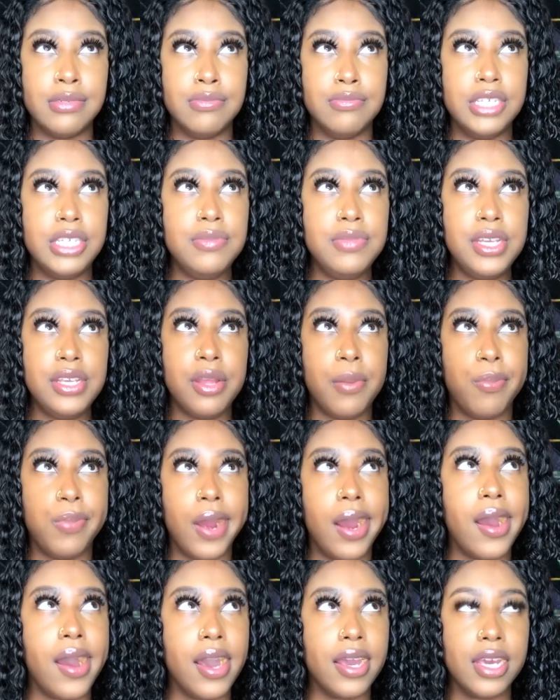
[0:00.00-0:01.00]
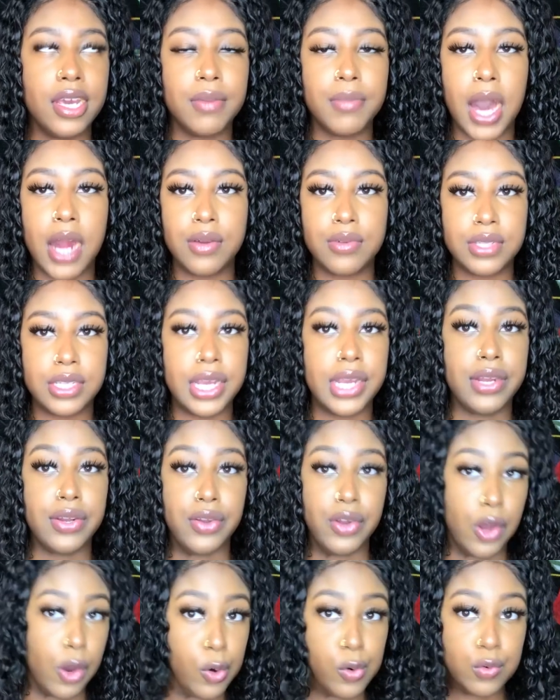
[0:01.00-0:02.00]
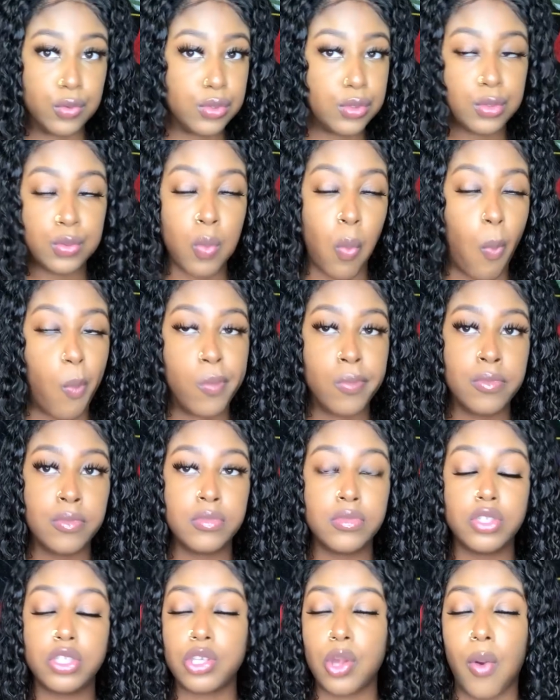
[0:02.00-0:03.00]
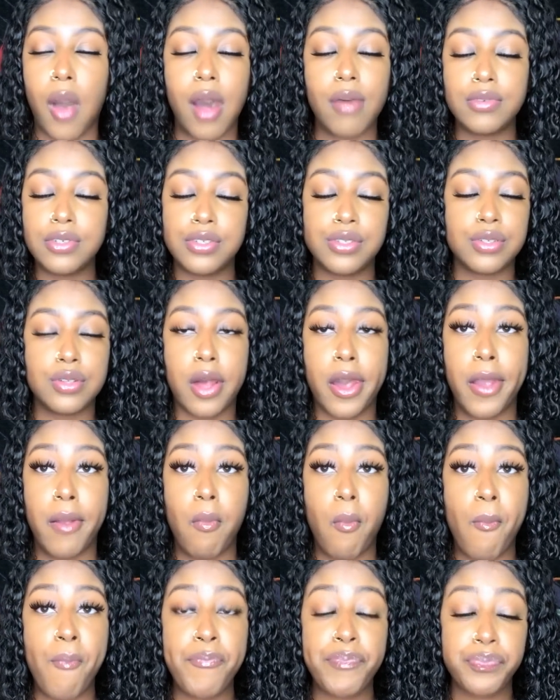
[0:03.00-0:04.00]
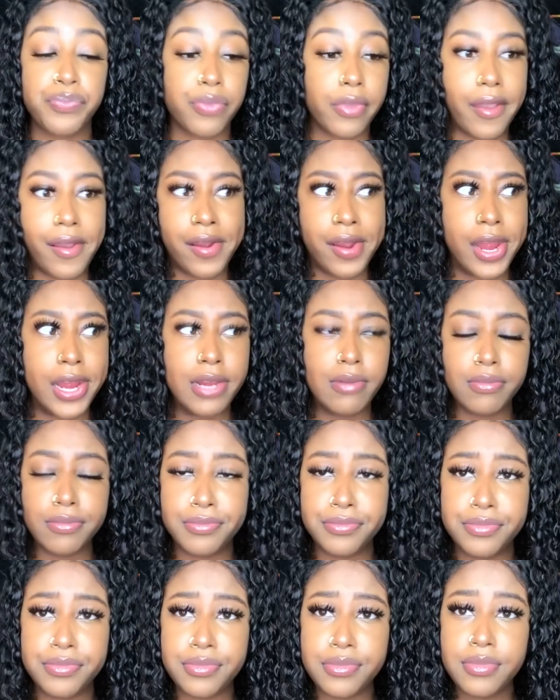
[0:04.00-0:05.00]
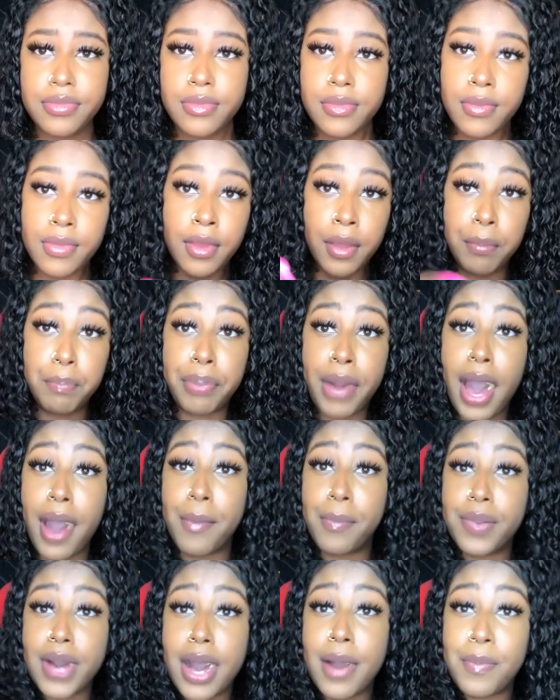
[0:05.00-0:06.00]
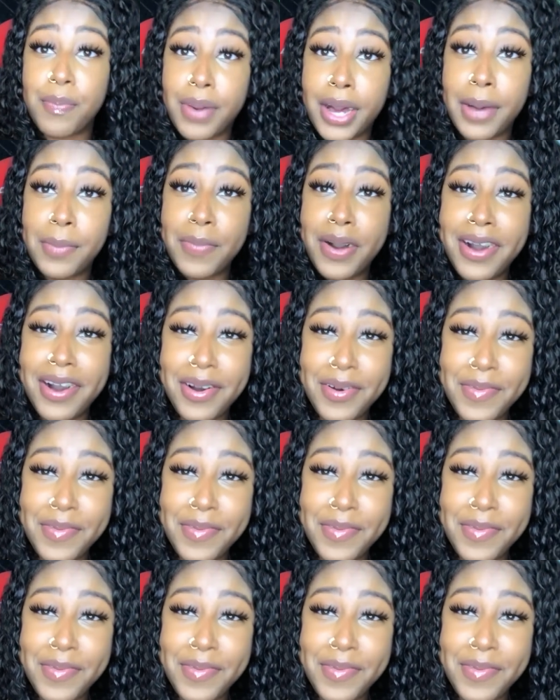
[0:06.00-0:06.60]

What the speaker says: me being the brat I am, I don't take no's. So I was just like, okay. Bop, bop, bop.